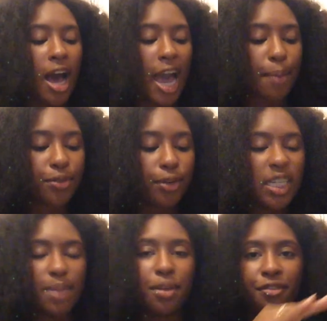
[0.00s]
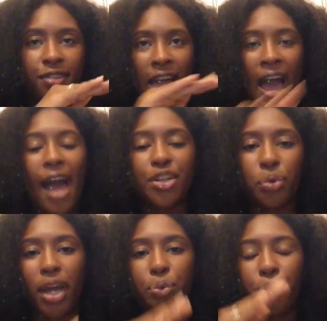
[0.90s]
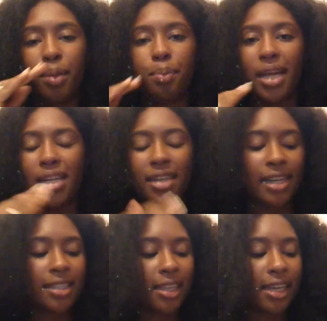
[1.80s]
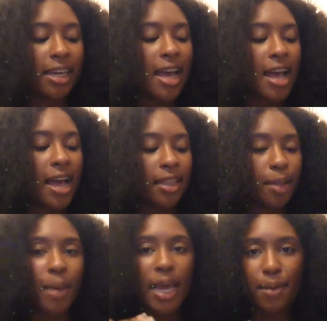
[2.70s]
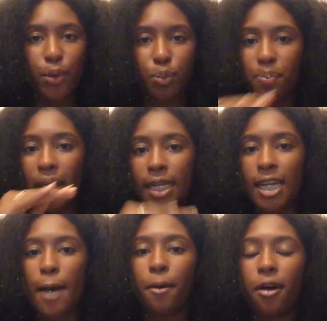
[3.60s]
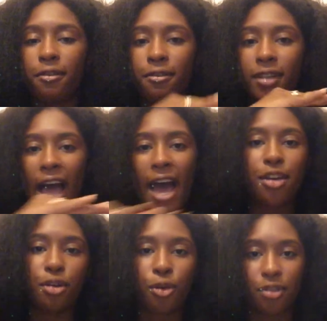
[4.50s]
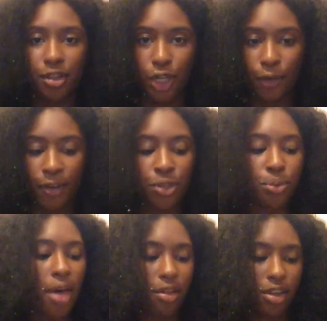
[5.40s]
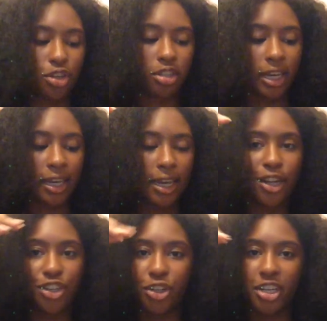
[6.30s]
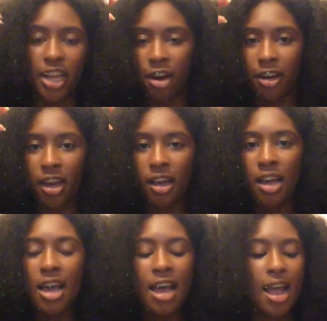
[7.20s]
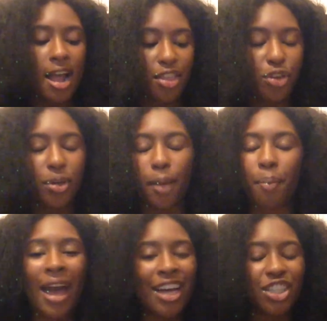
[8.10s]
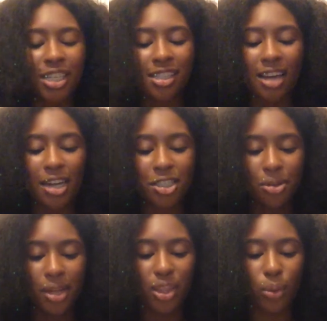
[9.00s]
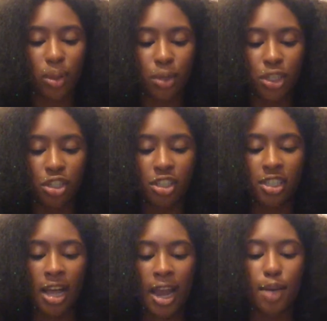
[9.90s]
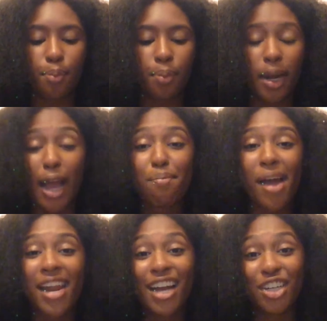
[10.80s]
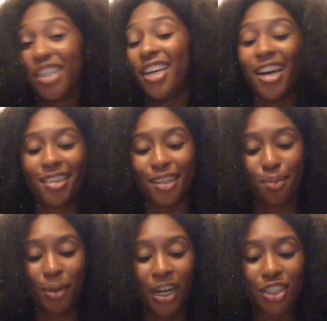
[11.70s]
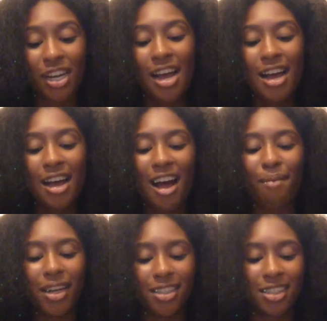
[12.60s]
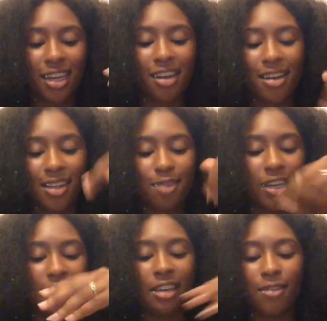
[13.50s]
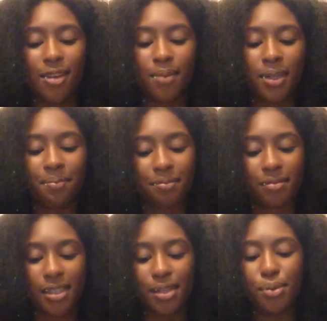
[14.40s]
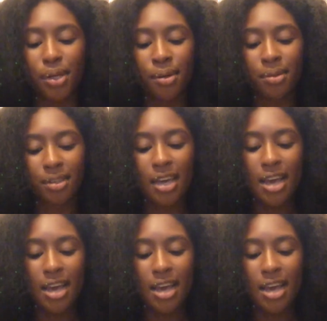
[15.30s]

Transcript: I prefer it to be flat so I can really blend nicely and the pigment would be picked up flat over the surface rather than just like in a certain area. And then you get patches, and I just don't like the way the brushes are designed, but I might actually cut this brush. I might just like cut it to make it even, but who knows.